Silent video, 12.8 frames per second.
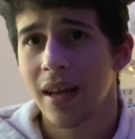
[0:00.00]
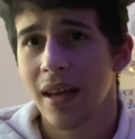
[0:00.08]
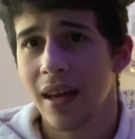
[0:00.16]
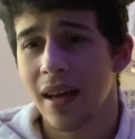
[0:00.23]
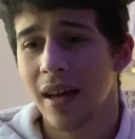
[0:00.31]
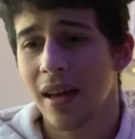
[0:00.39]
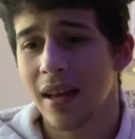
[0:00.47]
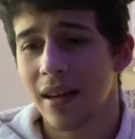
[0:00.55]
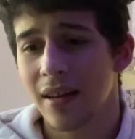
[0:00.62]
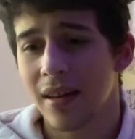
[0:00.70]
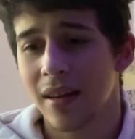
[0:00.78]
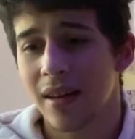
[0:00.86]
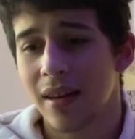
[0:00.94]
and
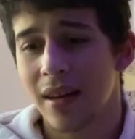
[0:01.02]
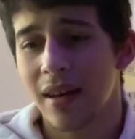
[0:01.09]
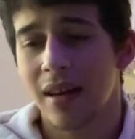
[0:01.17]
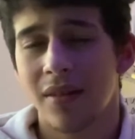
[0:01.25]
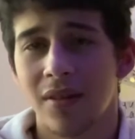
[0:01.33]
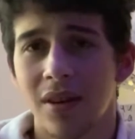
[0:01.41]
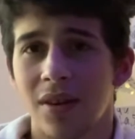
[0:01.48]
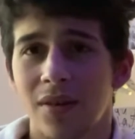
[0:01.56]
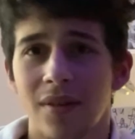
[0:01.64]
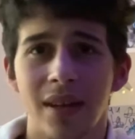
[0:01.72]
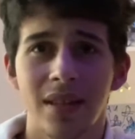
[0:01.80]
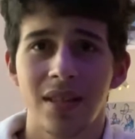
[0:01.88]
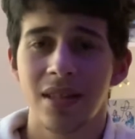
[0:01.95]
I don't know,
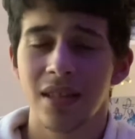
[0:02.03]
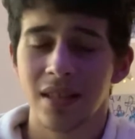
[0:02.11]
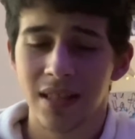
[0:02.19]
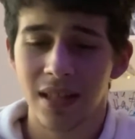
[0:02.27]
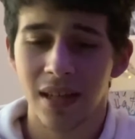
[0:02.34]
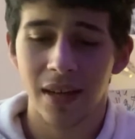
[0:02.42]
it's just